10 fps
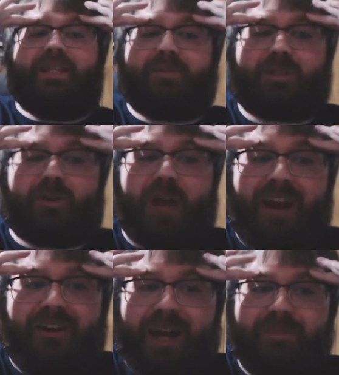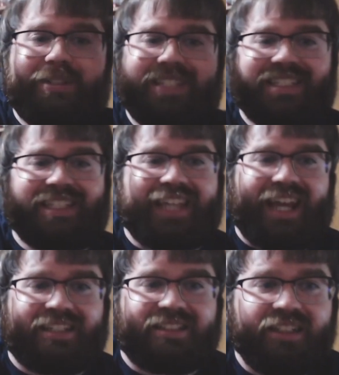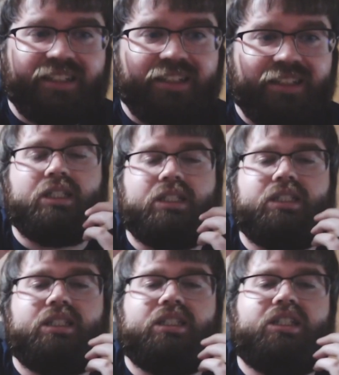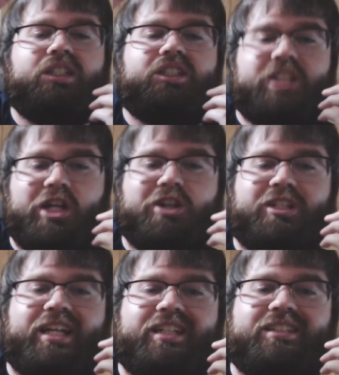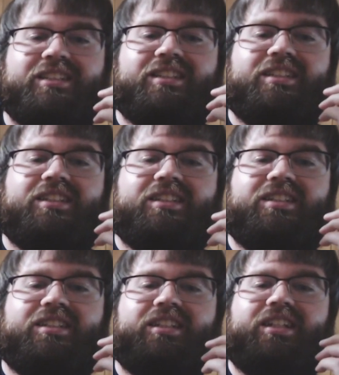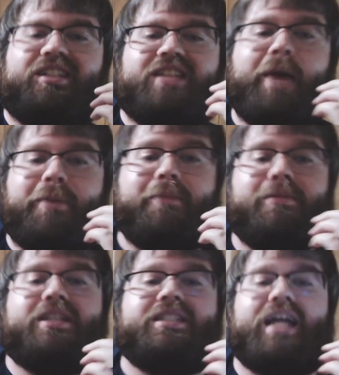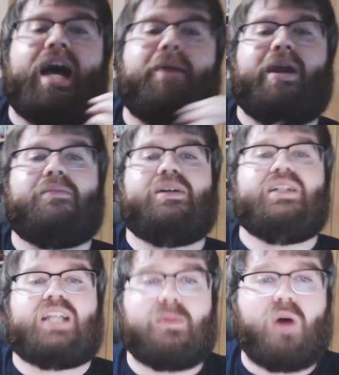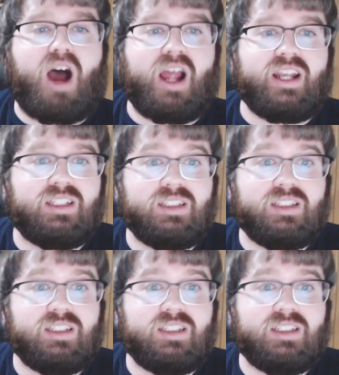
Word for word: betrayer. I predicted this. Seriously. Stop him. Stop him. Come on.